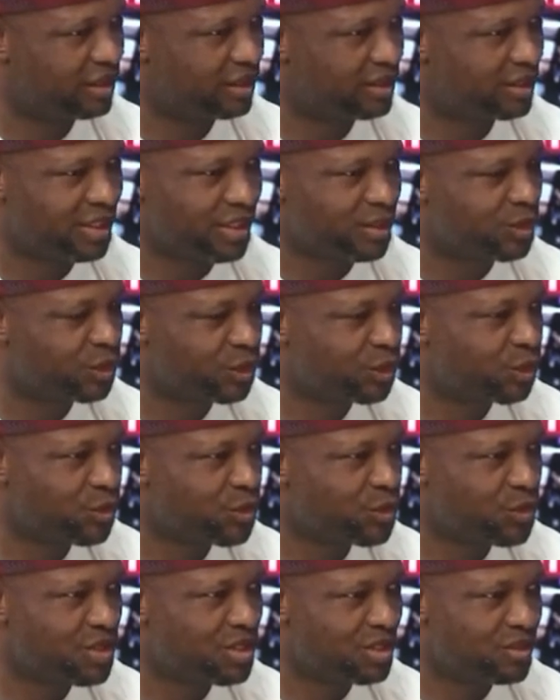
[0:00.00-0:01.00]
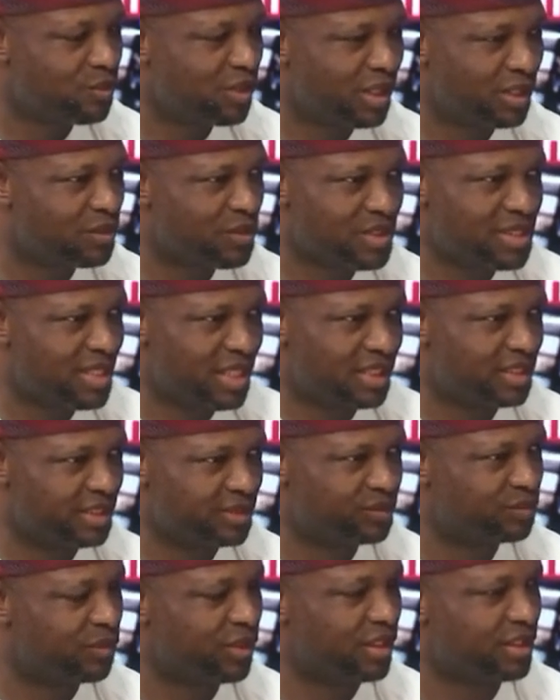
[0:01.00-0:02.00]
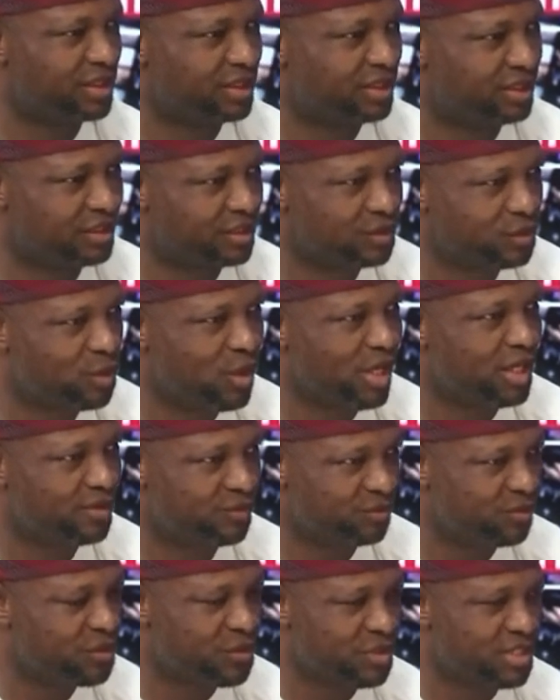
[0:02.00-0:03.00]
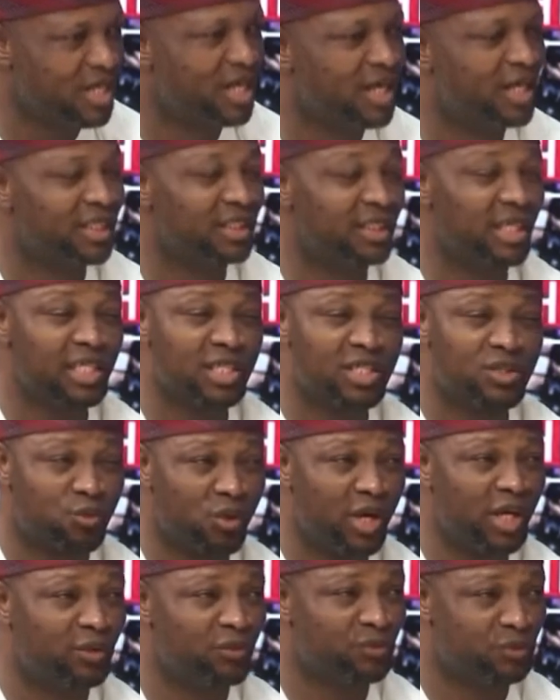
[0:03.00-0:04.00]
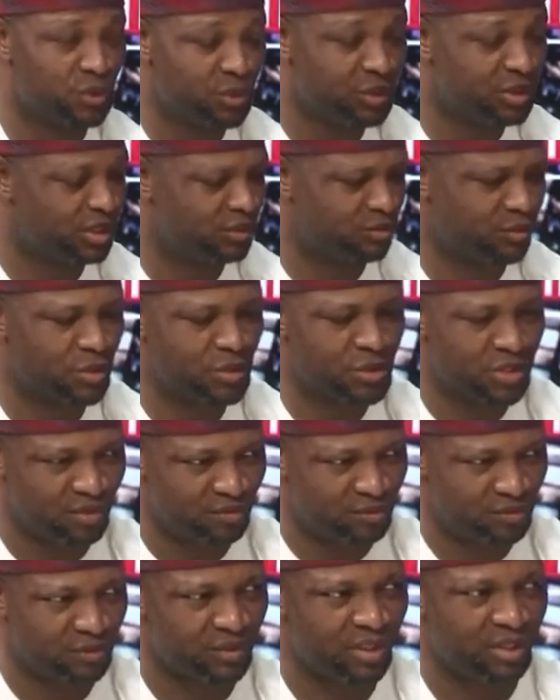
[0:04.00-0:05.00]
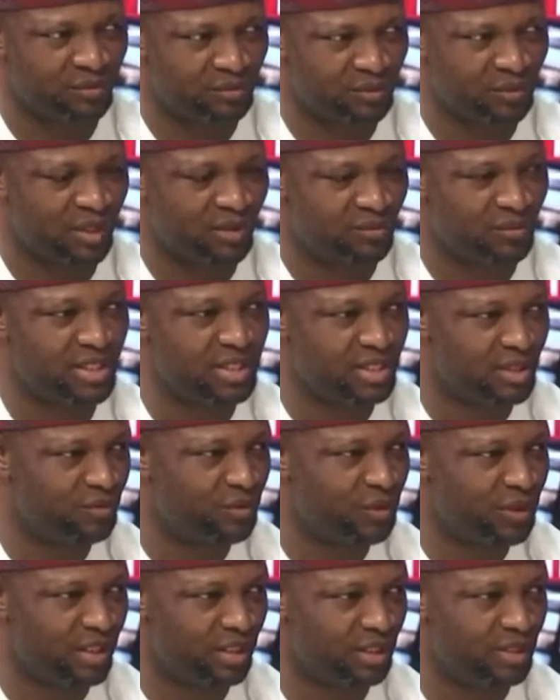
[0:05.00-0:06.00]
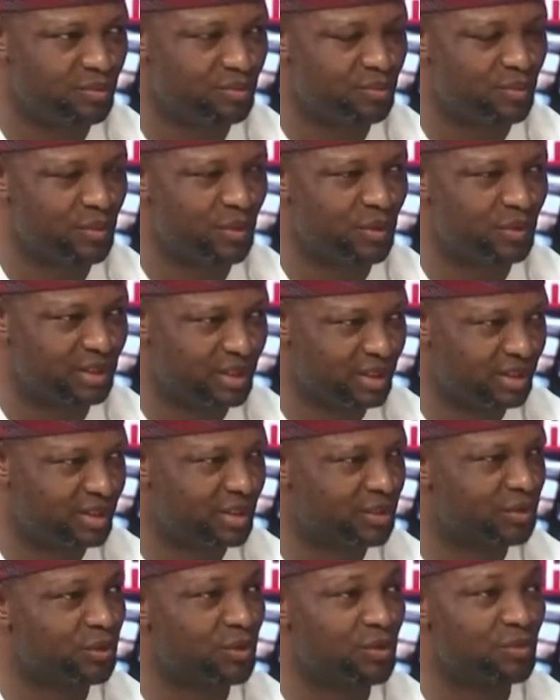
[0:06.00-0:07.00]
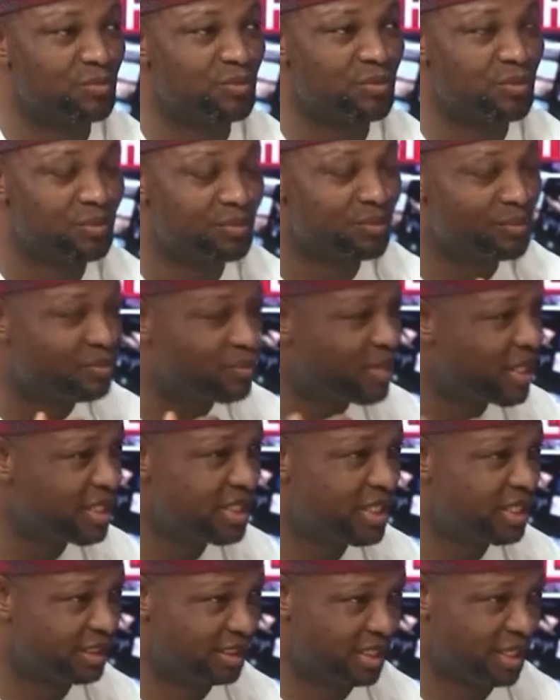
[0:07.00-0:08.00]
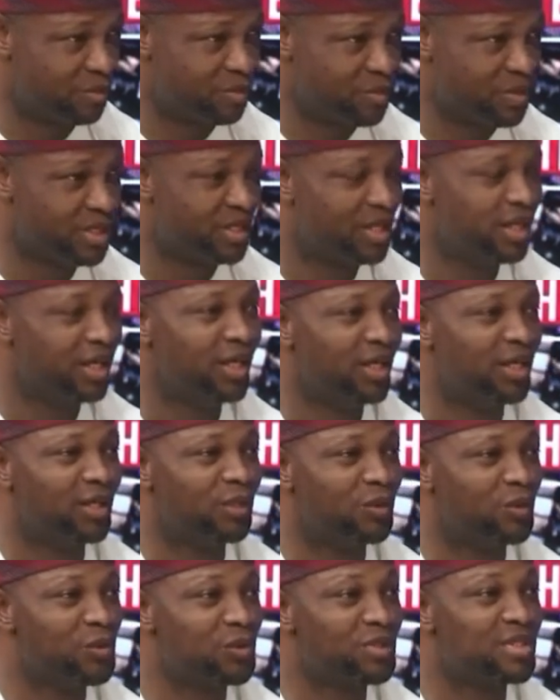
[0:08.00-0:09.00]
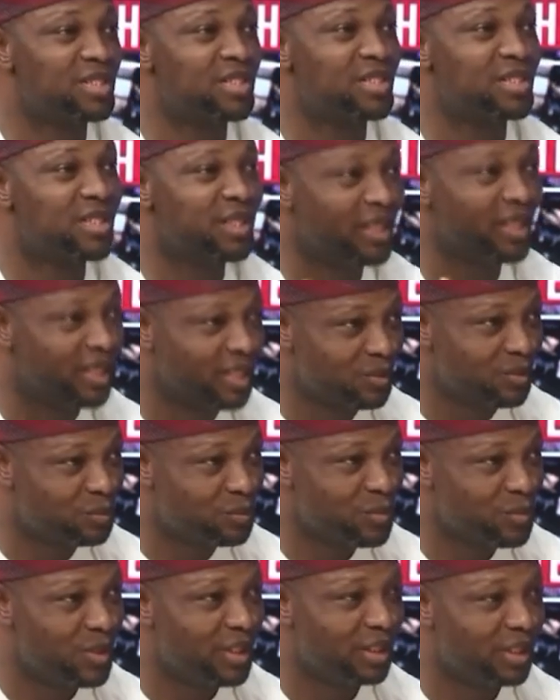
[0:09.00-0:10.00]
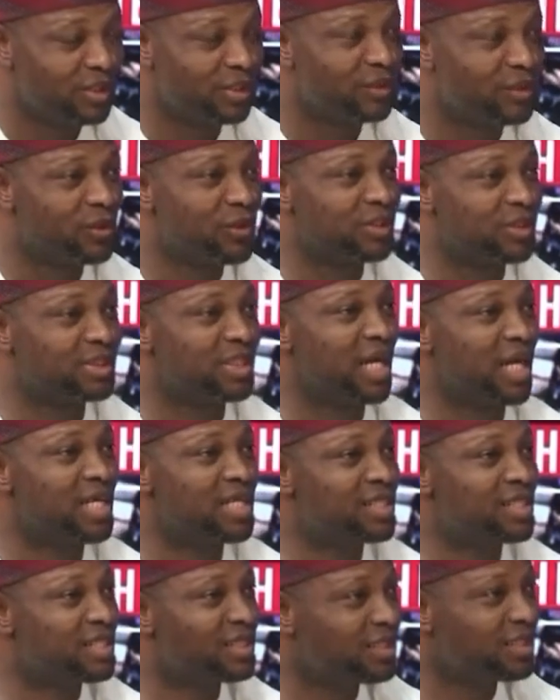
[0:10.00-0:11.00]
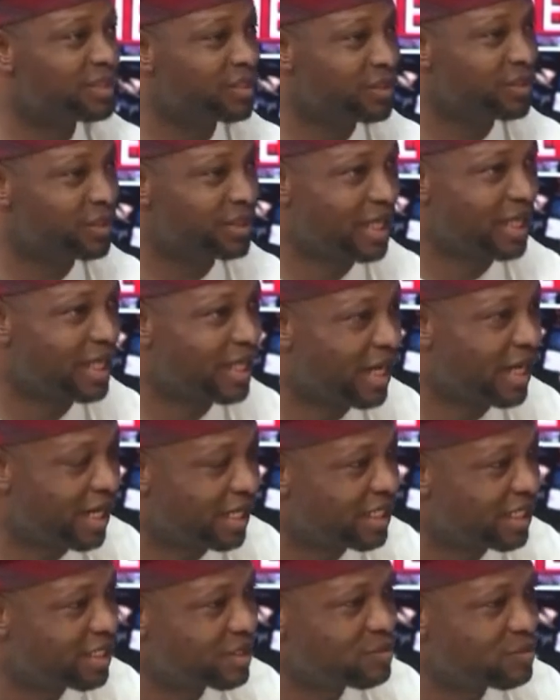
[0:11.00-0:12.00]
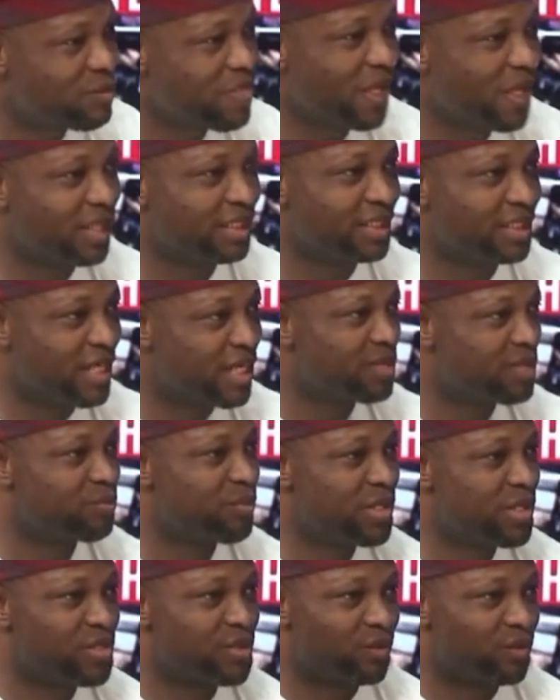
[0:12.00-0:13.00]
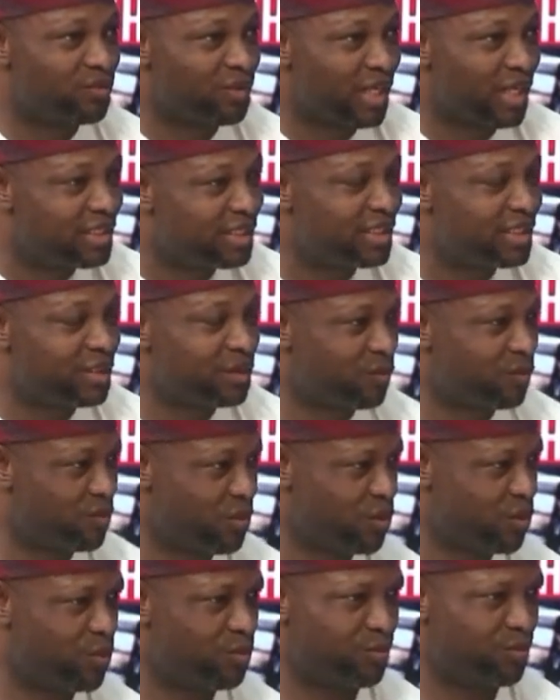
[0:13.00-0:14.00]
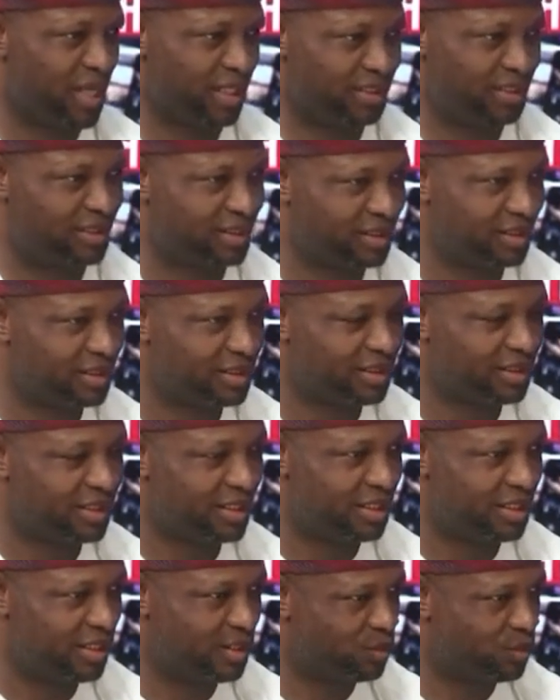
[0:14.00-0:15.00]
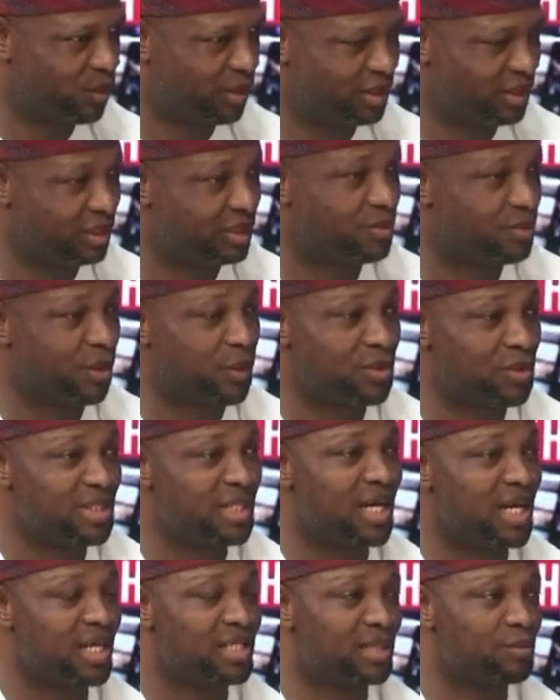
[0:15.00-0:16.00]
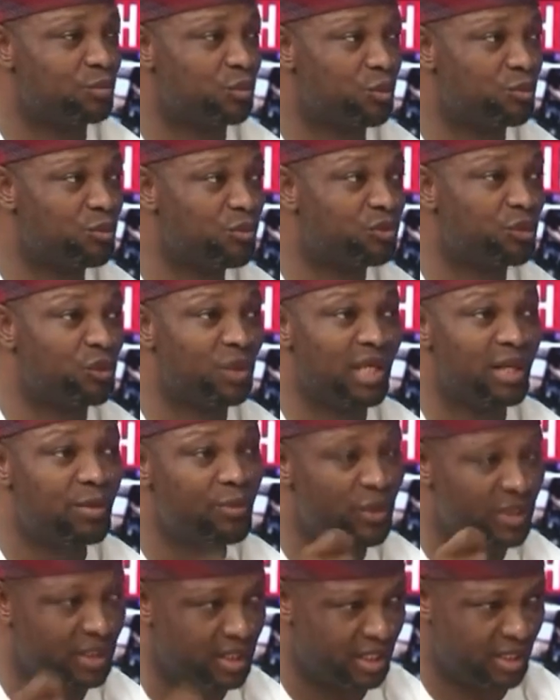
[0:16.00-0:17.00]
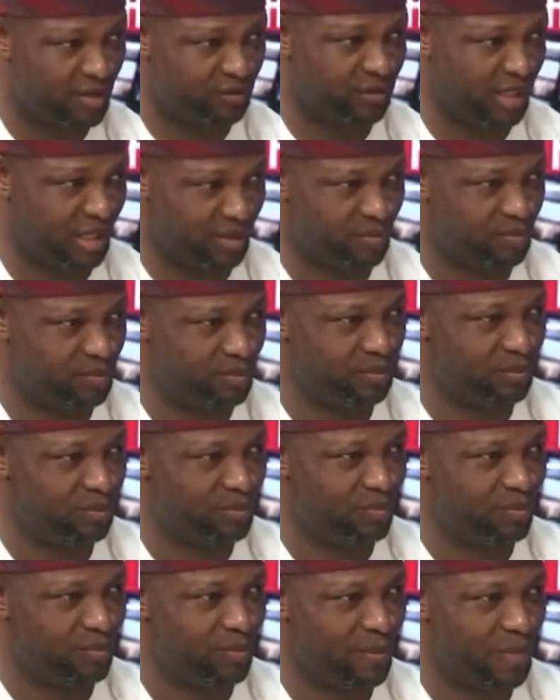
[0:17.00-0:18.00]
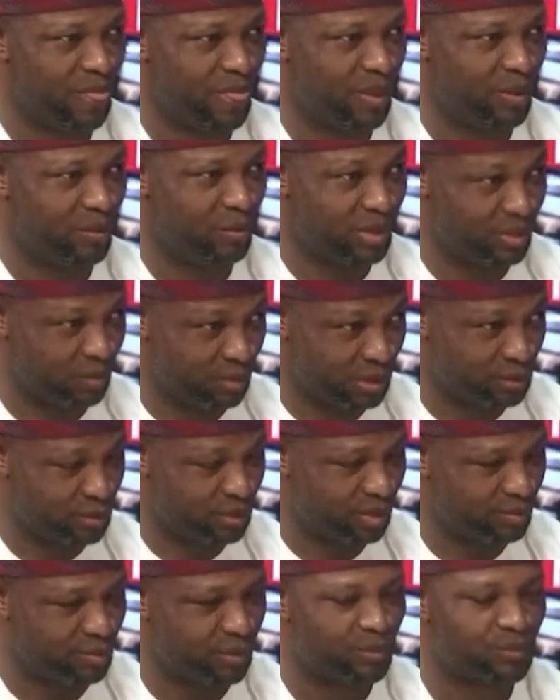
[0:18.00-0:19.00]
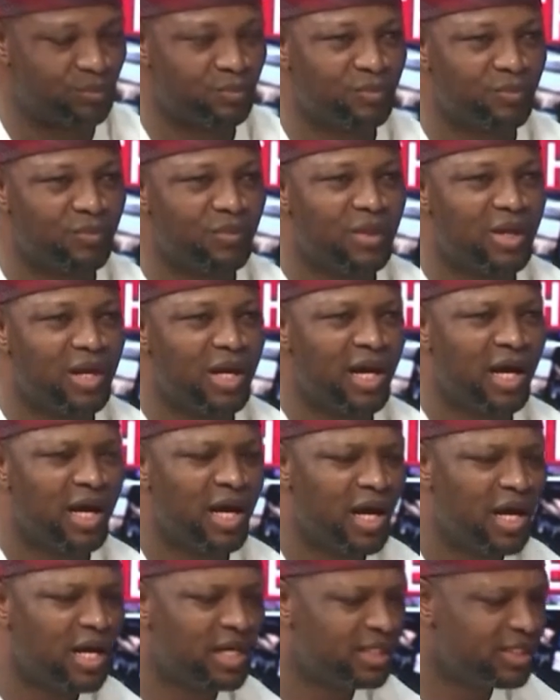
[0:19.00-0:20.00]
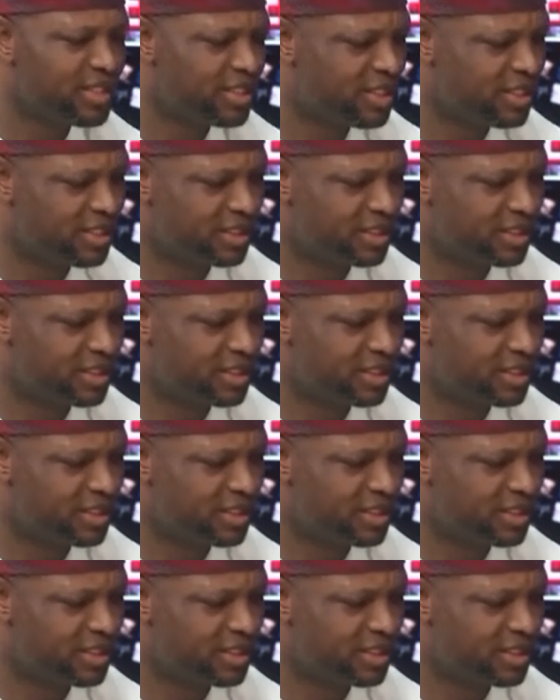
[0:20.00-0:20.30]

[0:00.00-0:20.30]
It shows we are not standing for anything. So I refused. That is why you've noticed, because you have, you have, you have interviewed him on this station many a times, you will see him eulogizing the other guy at the expense of candidate of his own party. It is what it is because he asked him to move to Labour thereafter when he went to Labour. And